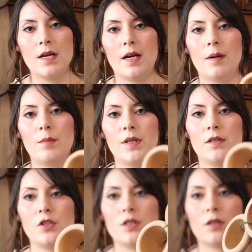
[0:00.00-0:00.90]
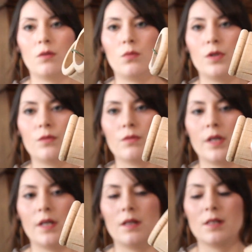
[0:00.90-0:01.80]
But they're just little wooden
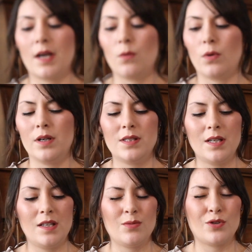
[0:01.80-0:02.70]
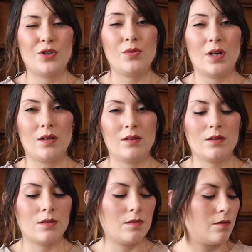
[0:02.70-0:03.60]
rings. I want to say these were
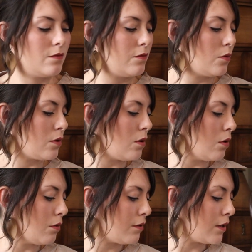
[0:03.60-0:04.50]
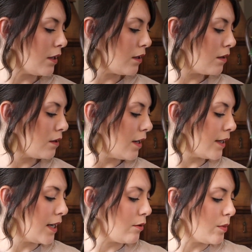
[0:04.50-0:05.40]
$2 for the whole thing. I
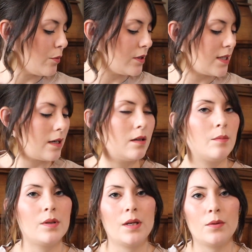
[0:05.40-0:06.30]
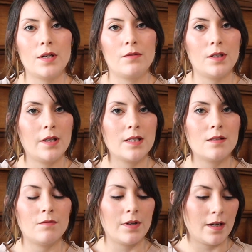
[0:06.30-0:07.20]
can't remember exactly, but they were definitely less
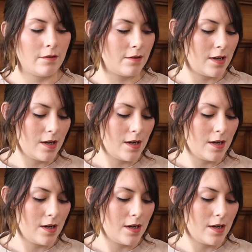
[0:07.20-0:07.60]
than 5.